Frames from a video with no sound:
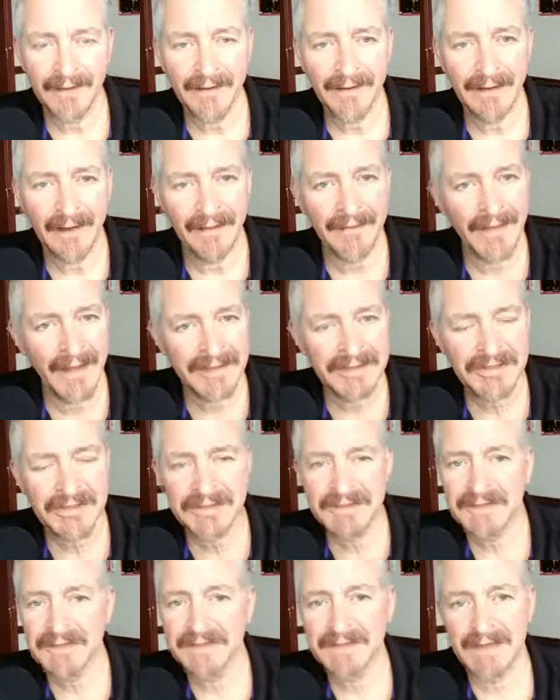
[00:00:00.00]
And that's
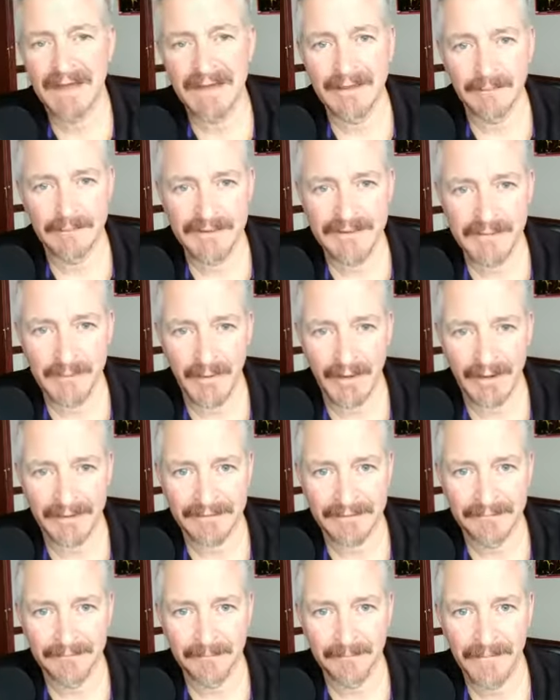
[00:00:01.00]
just a sign of
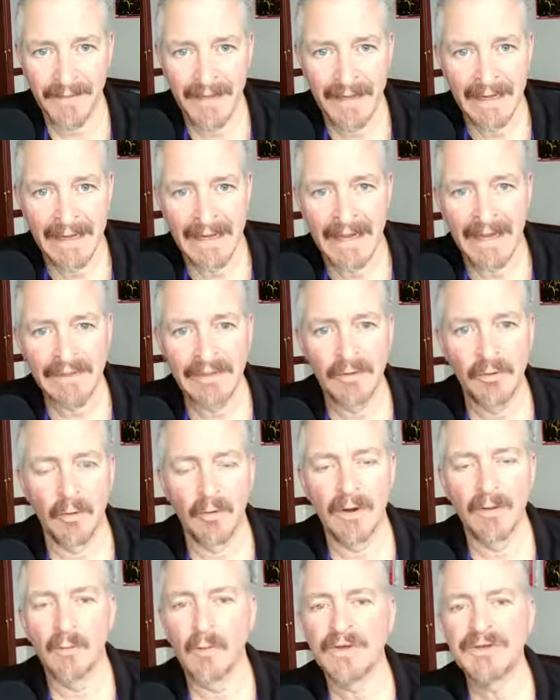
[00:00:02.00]
respect. And you know
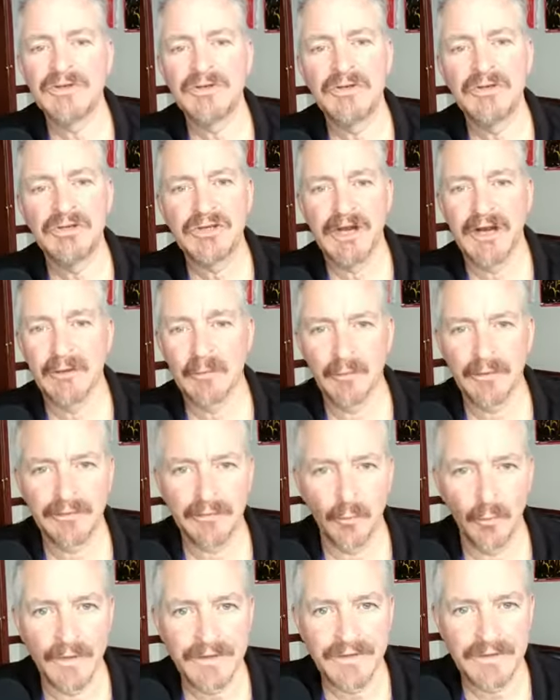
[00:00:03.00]
what? Once you share with
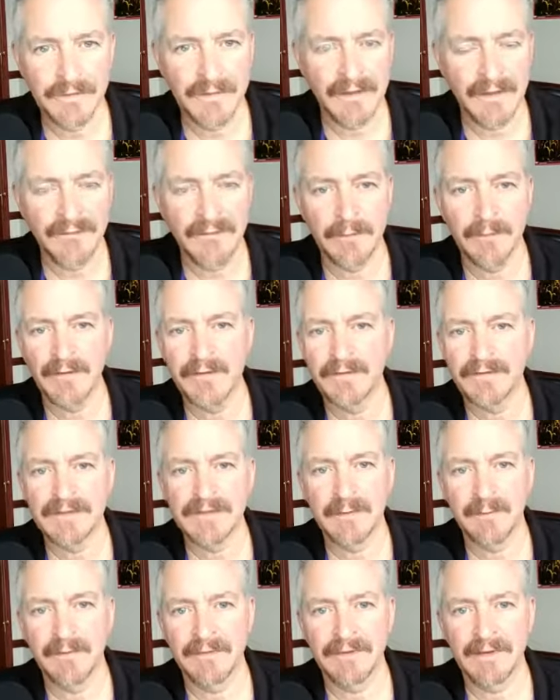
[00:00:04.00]
them, once you give them your
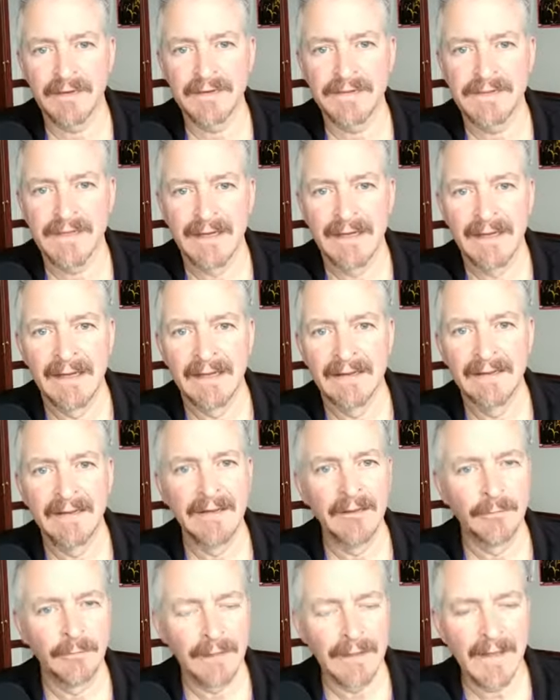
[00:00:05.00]
sympathies, then
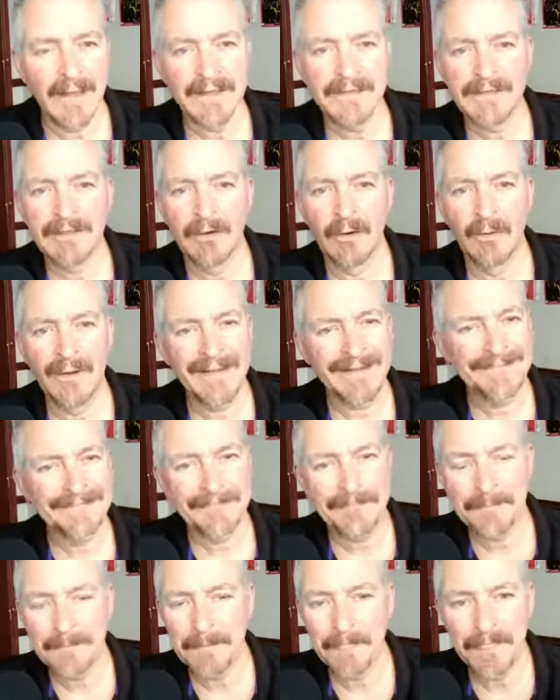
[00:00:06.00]
you realize, you know what?
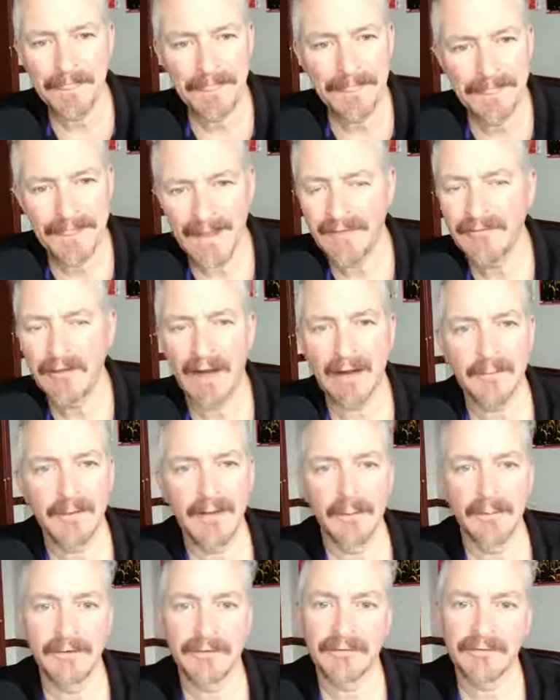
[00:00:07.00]
They've got to be
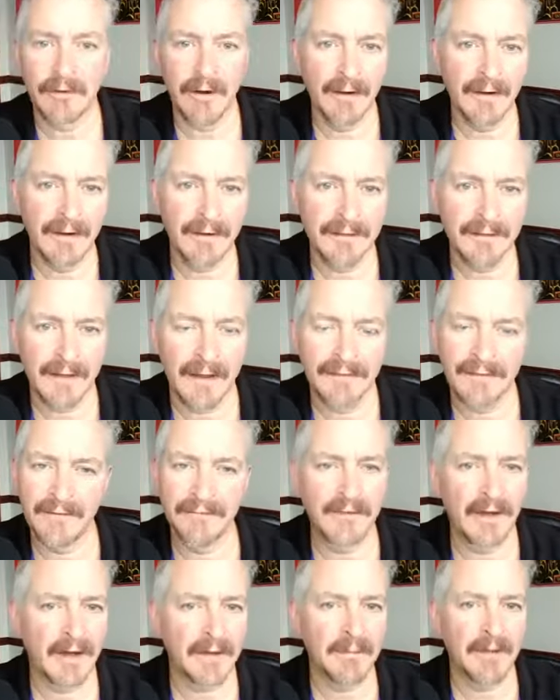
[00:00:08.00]
able to crawl out of that. They've
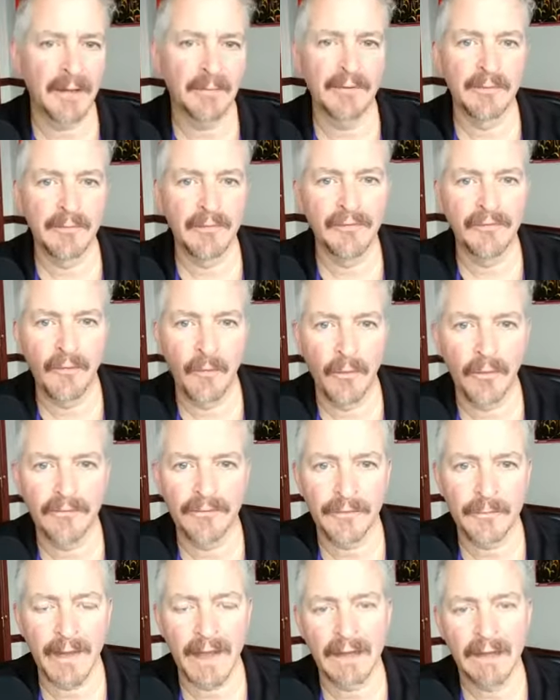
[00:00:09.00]
got to be able to move forward
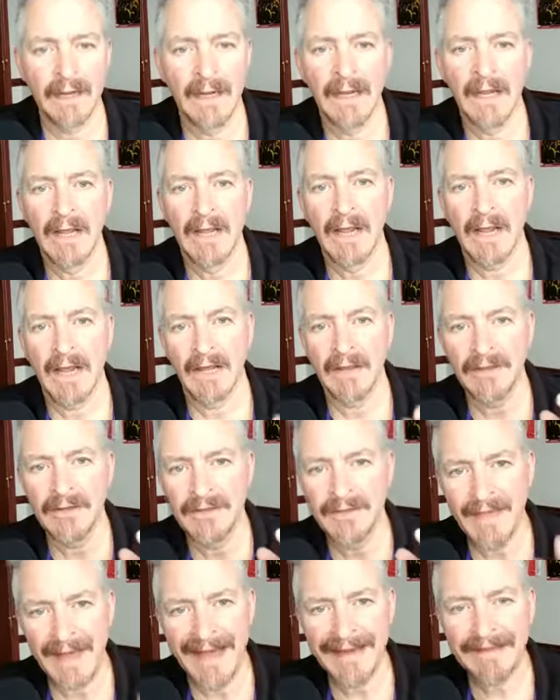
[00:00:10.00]
from that. And
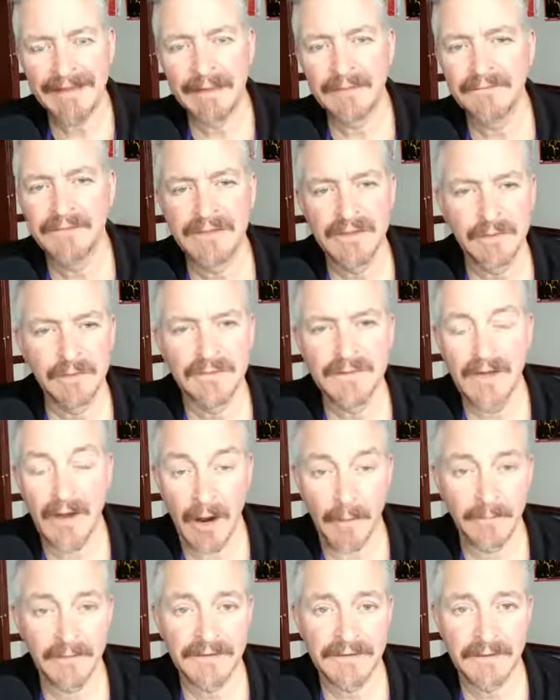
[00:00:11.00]
that gives you the
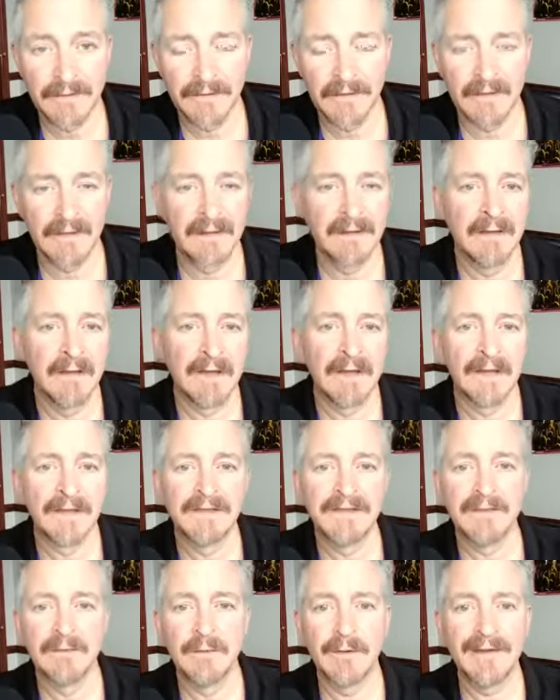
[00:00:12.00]
opportunity
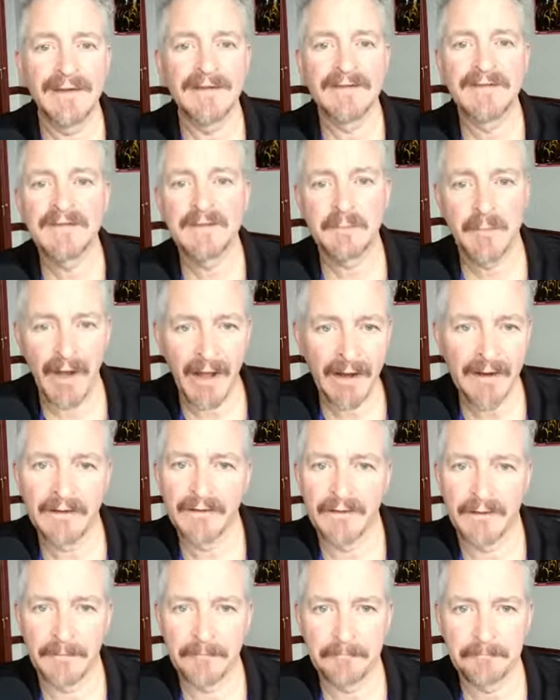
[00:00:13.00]
to inspire them.